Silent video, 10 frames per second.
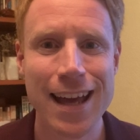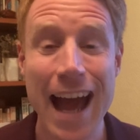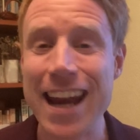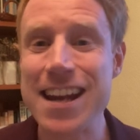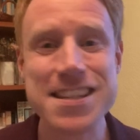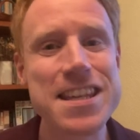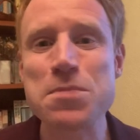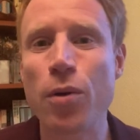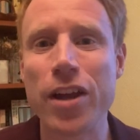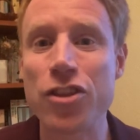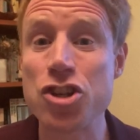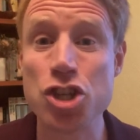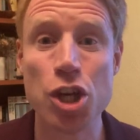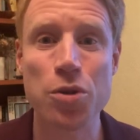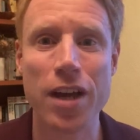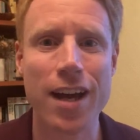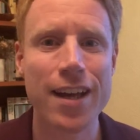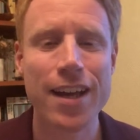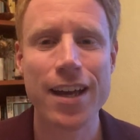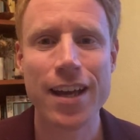And it is this point that Judah
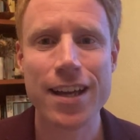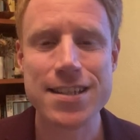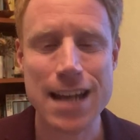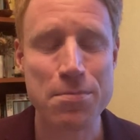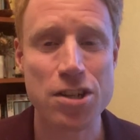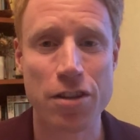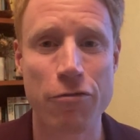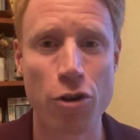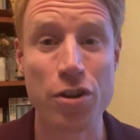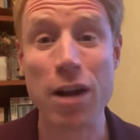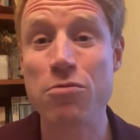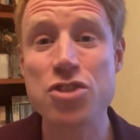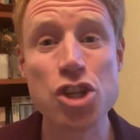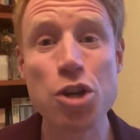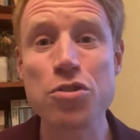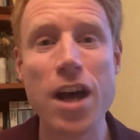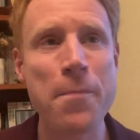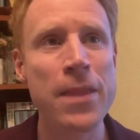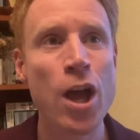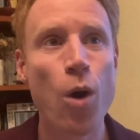steps to the fore. Now,
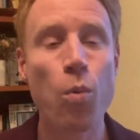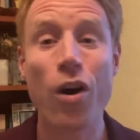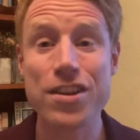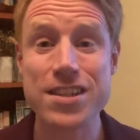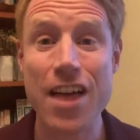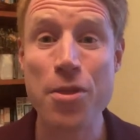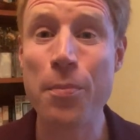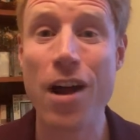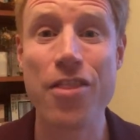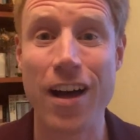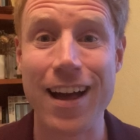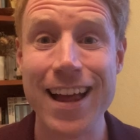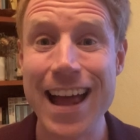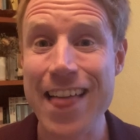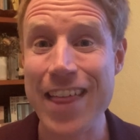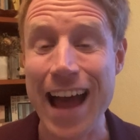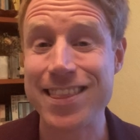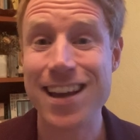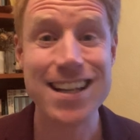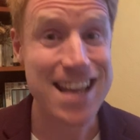Judah was the brother that
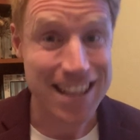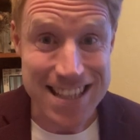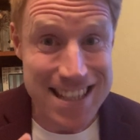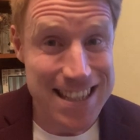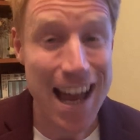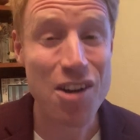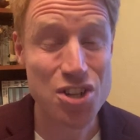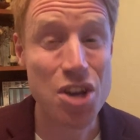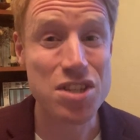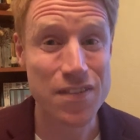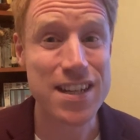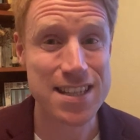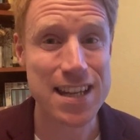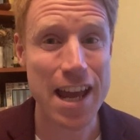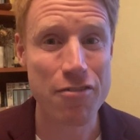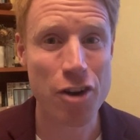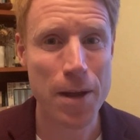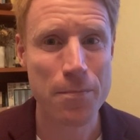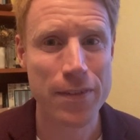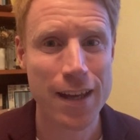had the idea to sell Joseph into
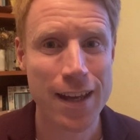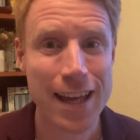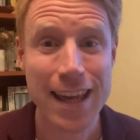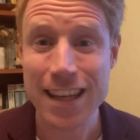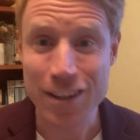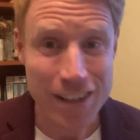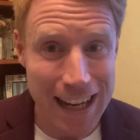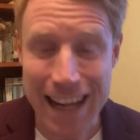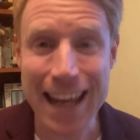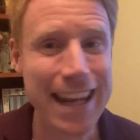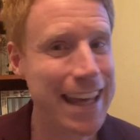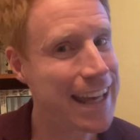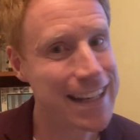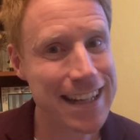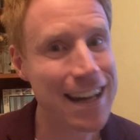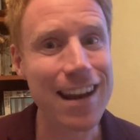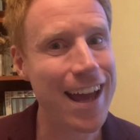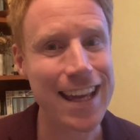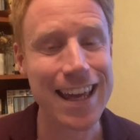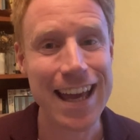slavery. Clearly, he didn't
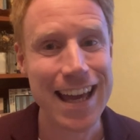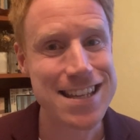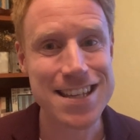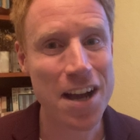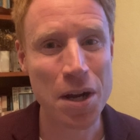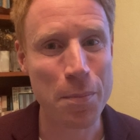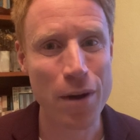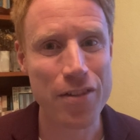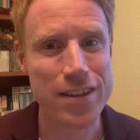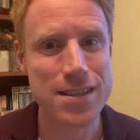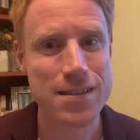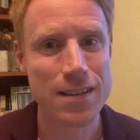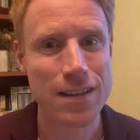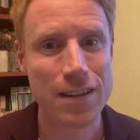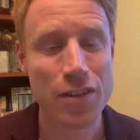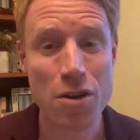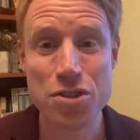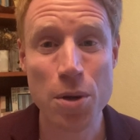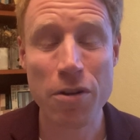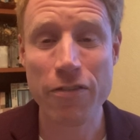like his younger brothers,
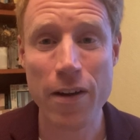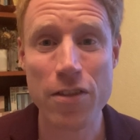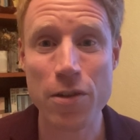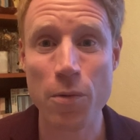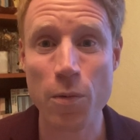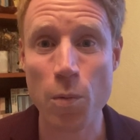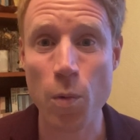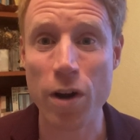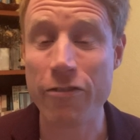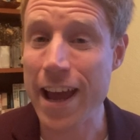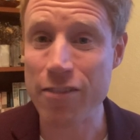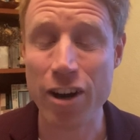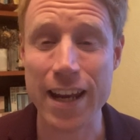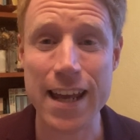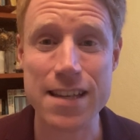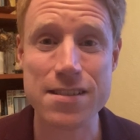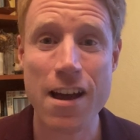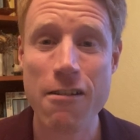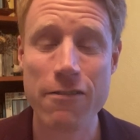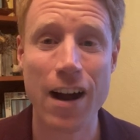those who were, that were favourite in his
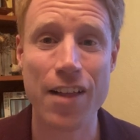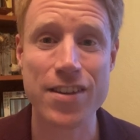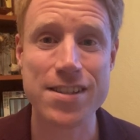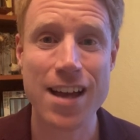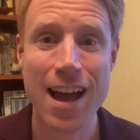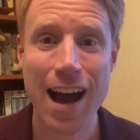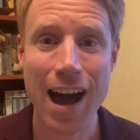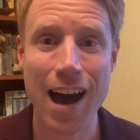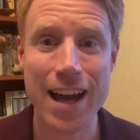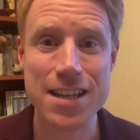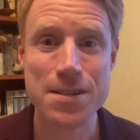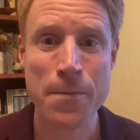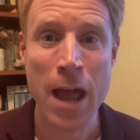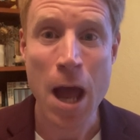father's eyes.